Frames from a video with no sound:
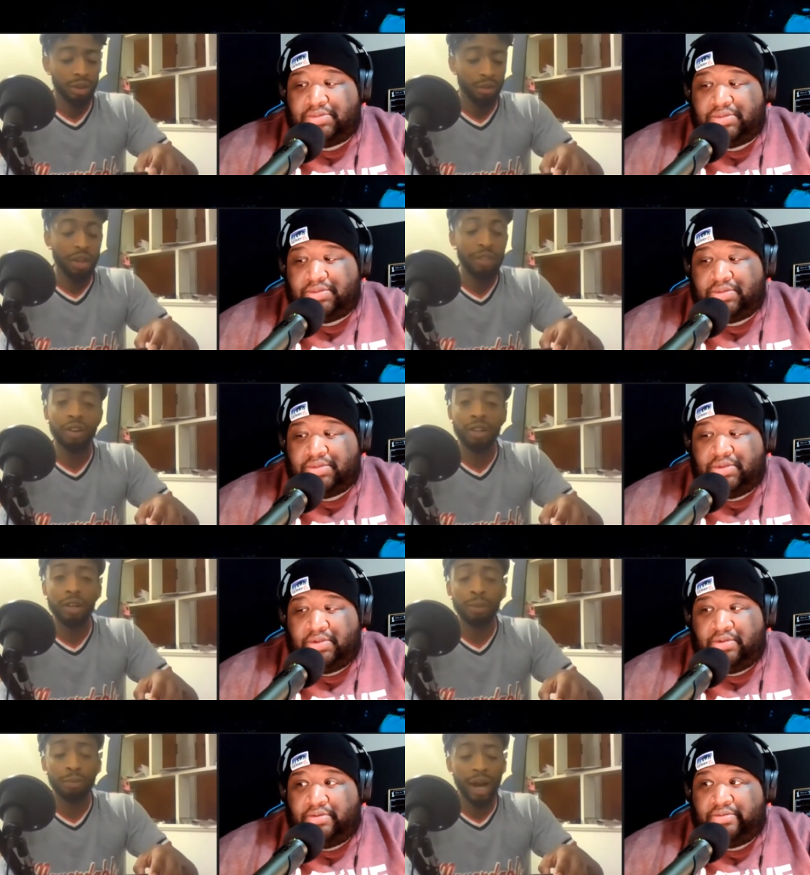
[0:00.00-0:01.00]
Speaker 1: fucking up
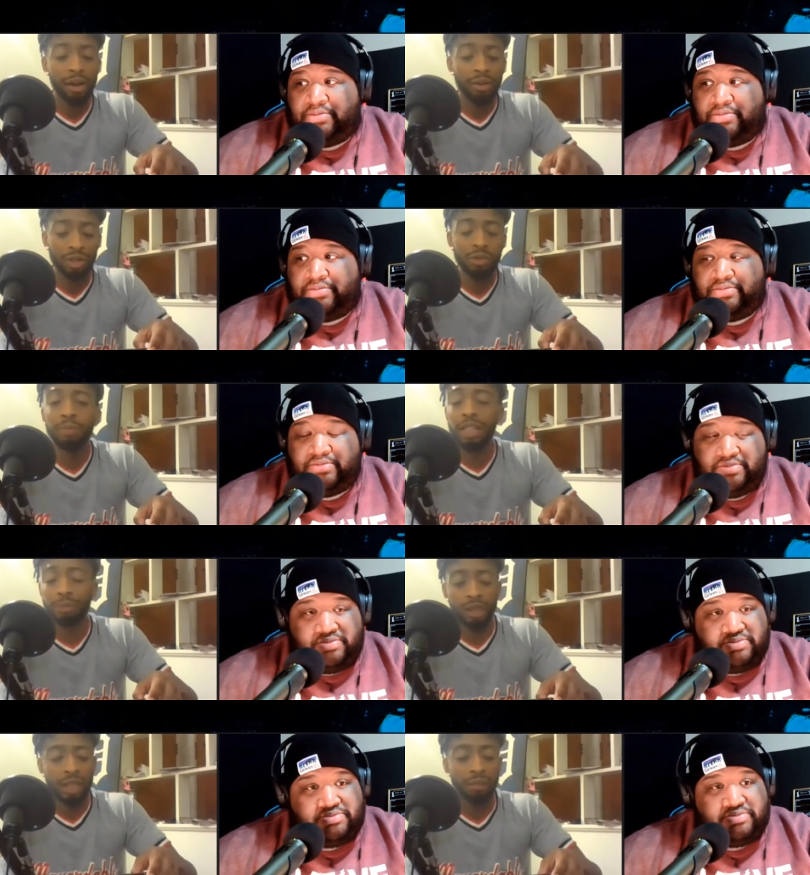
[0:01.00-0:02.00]
in battles, best
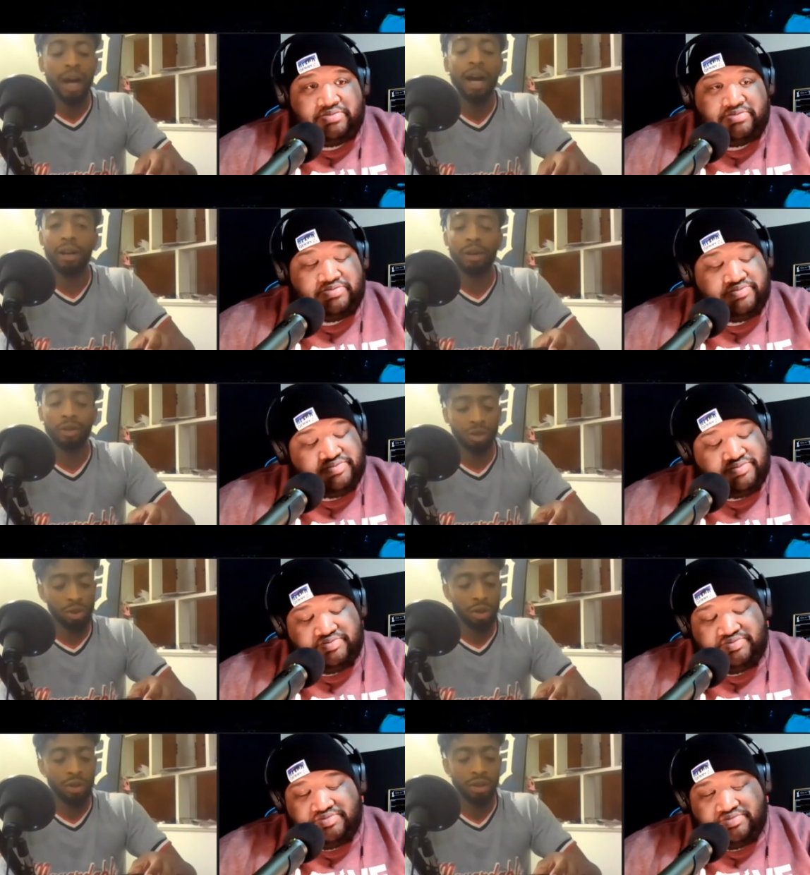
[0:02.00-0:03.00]
believe behind closed
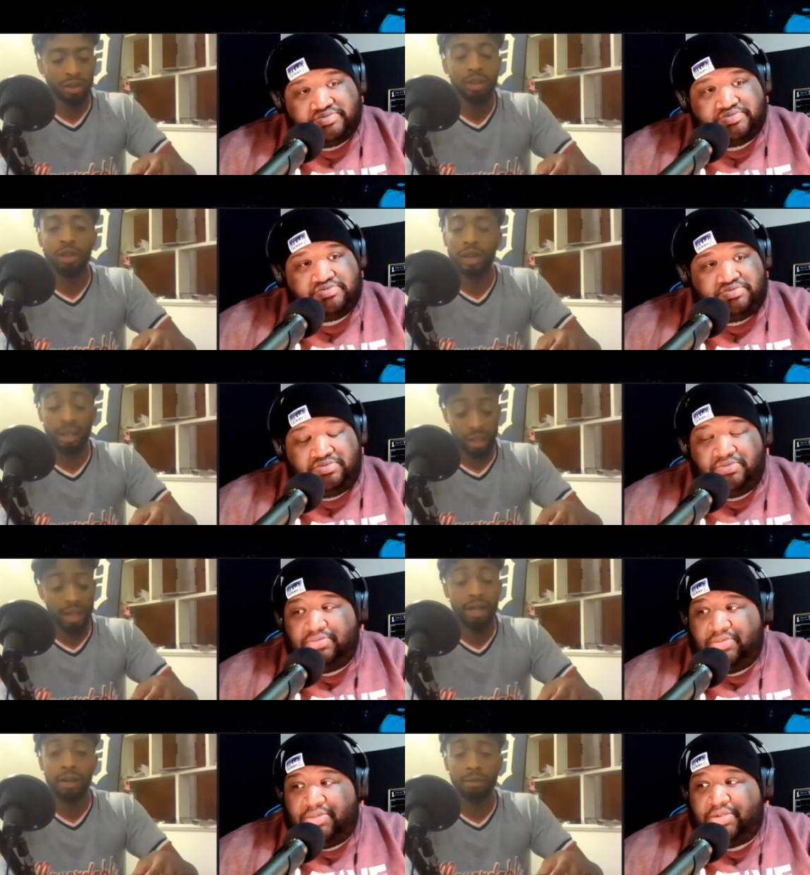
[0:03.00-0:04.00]
doors, they
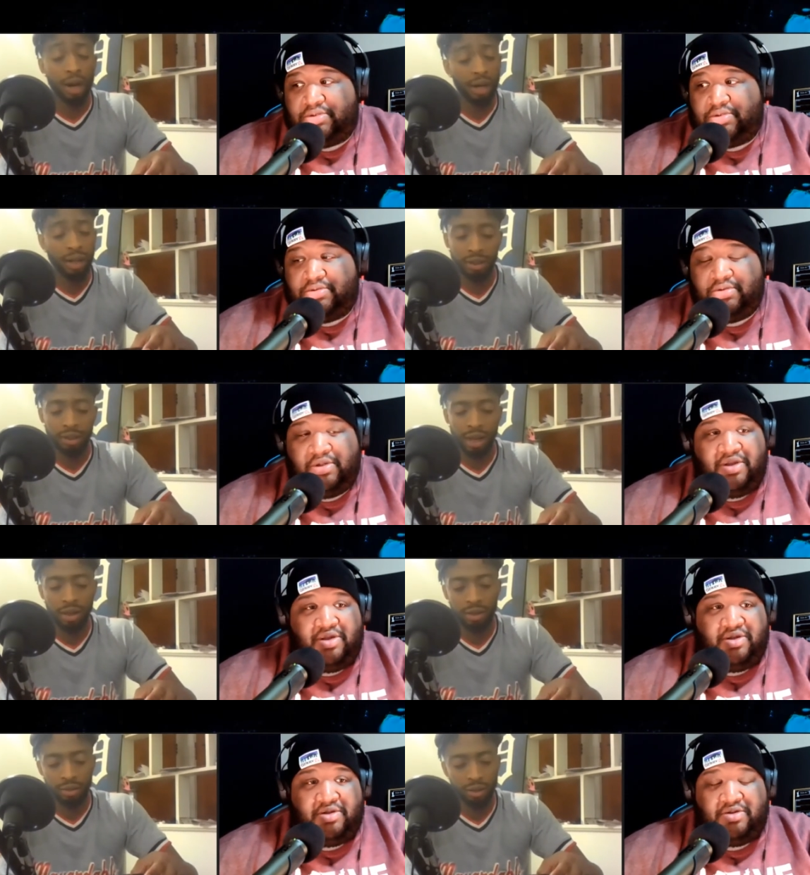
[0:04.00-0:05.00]
hear about it, because
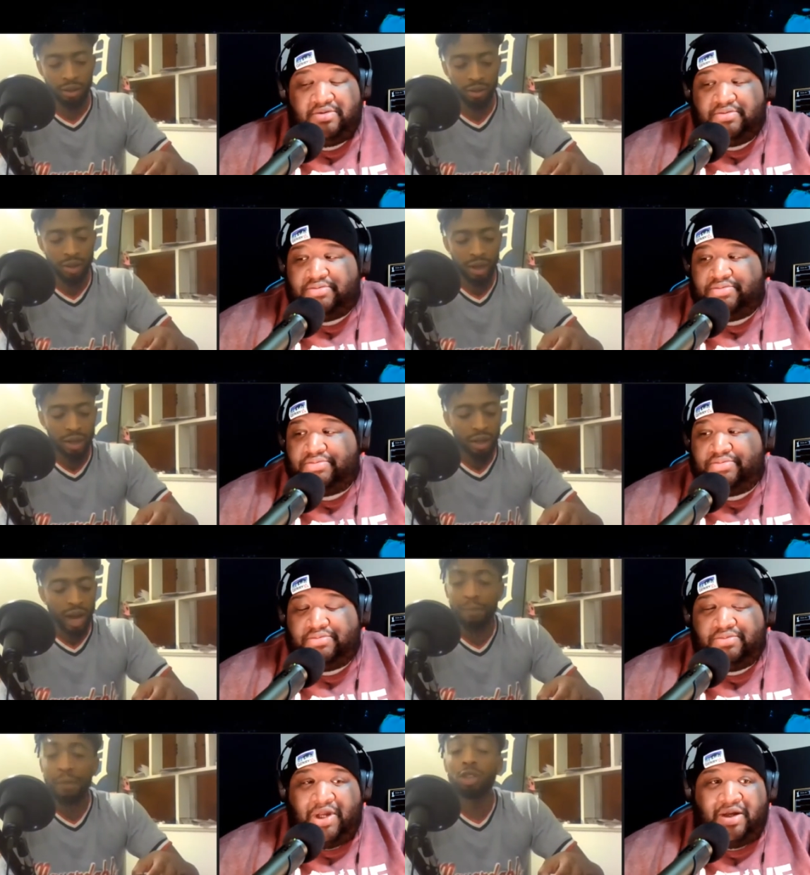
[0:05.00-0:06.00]
I'm
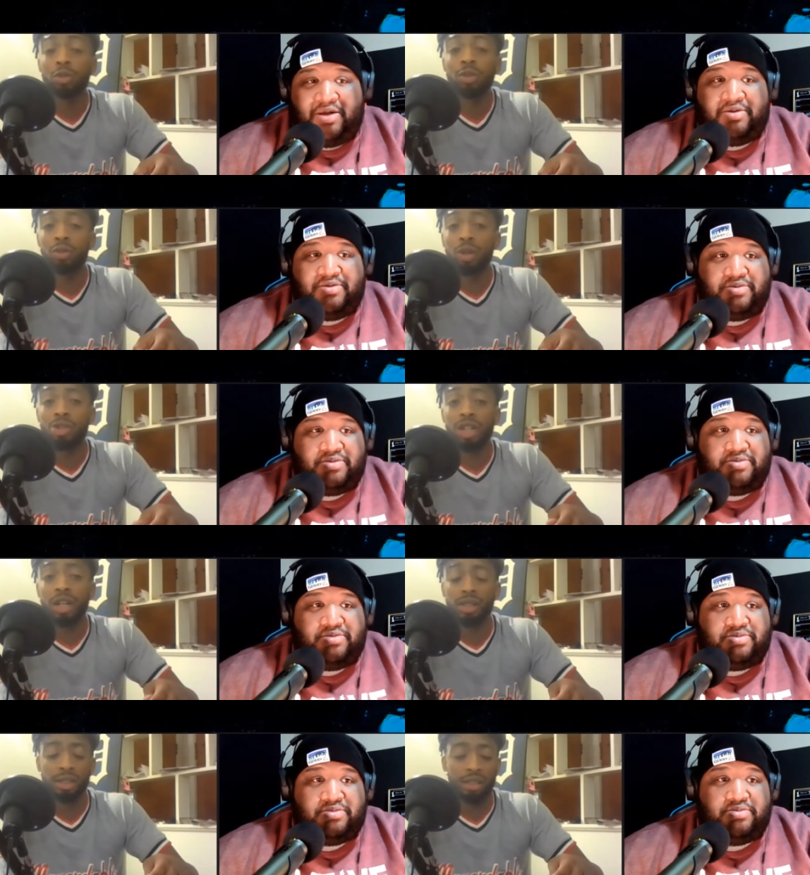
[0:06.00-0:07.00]
not doing you no
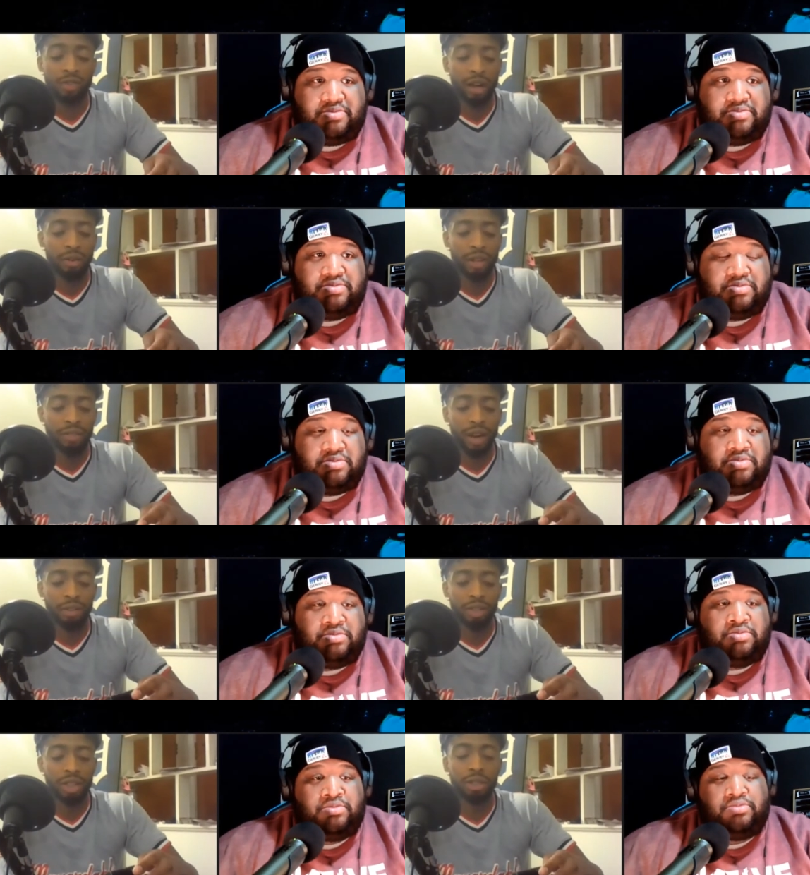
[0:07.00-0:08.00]
justice if I don't
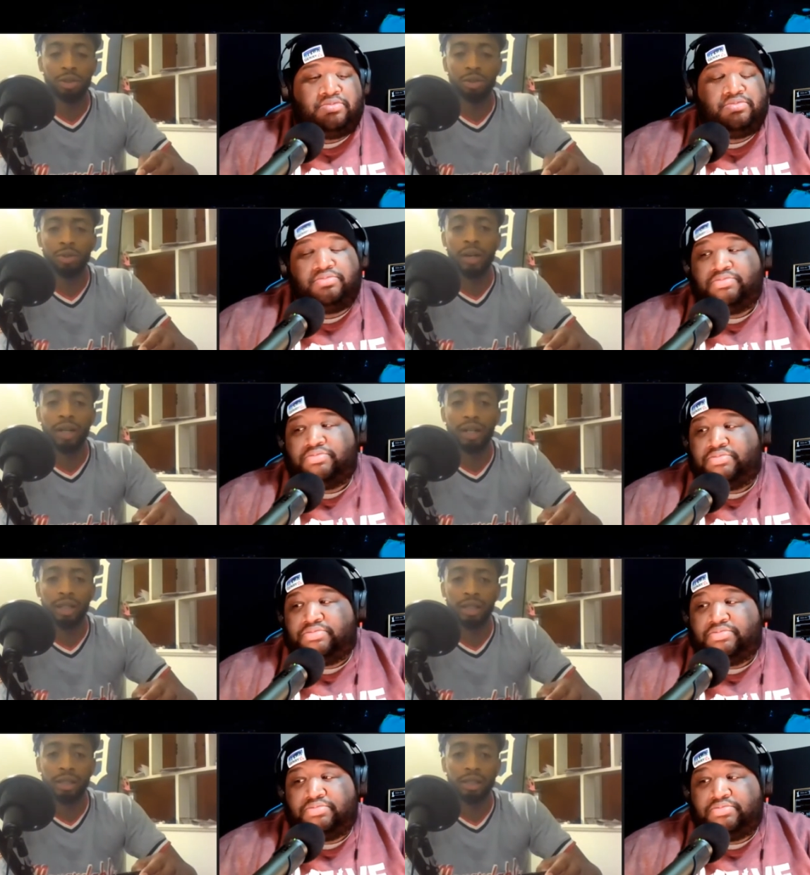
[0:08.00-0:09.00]
tell you what it
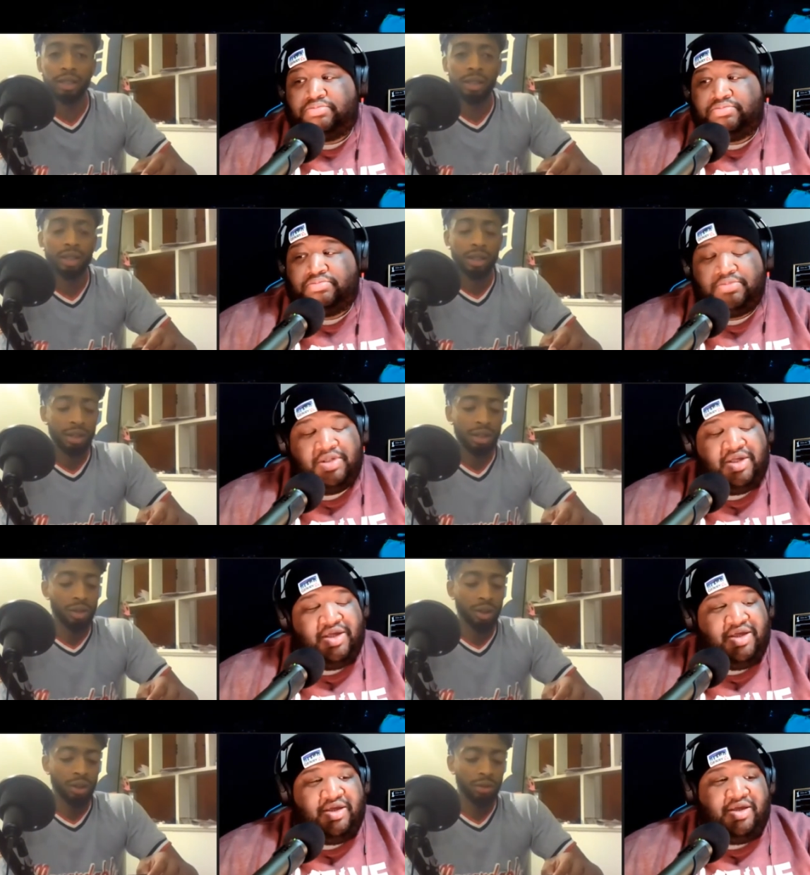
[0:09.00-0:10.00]
is, Yeah,
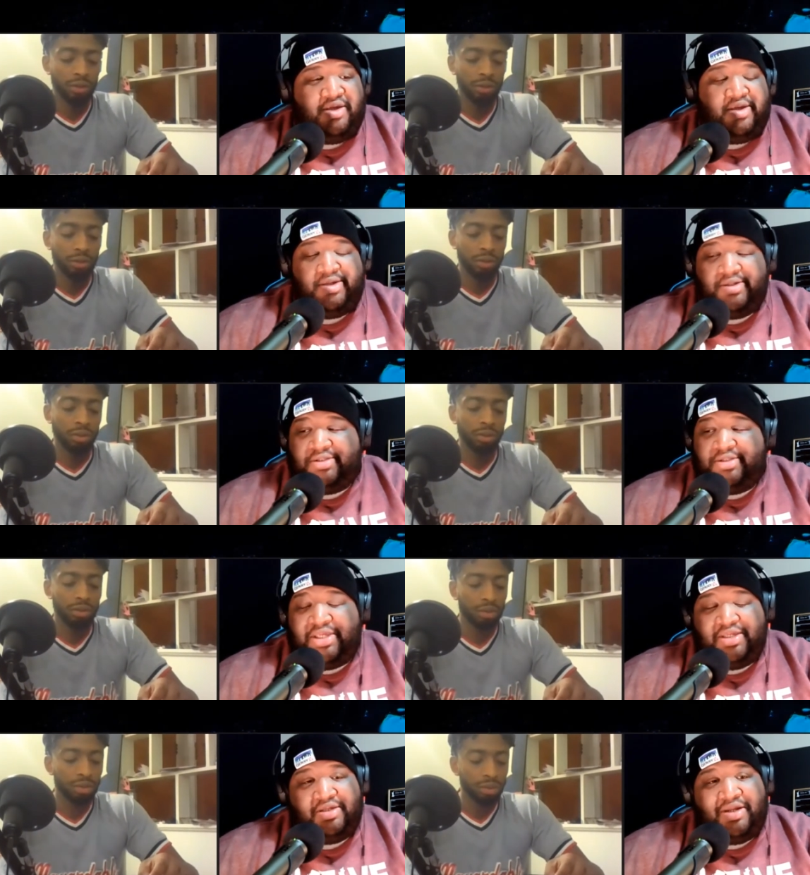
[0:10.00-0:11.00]
no,
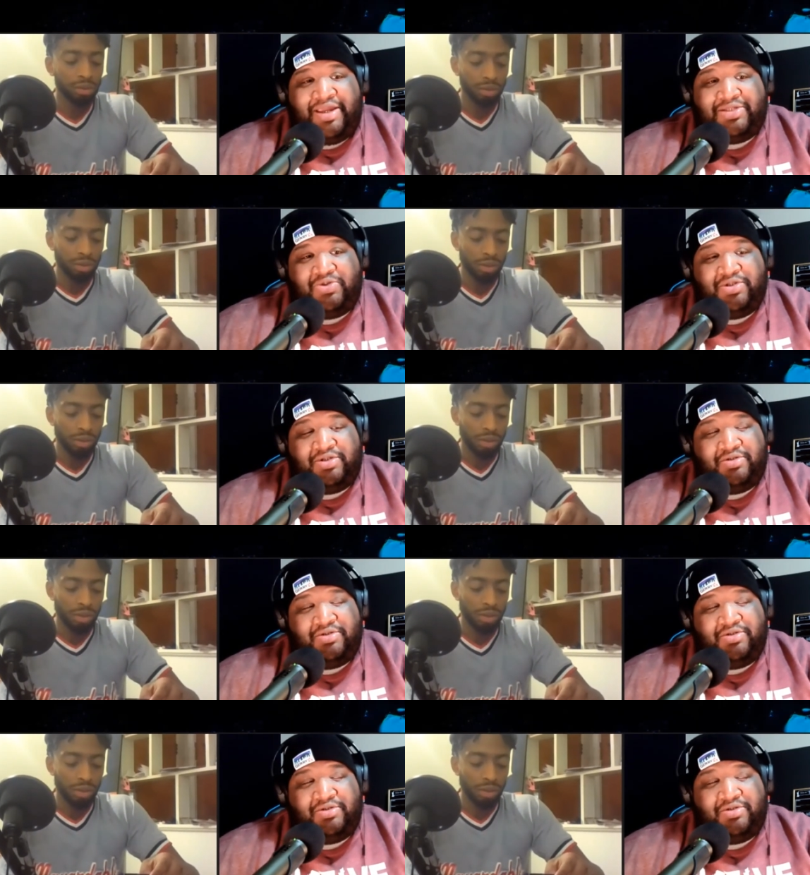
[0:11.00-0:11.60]
Speaker 2: that's real.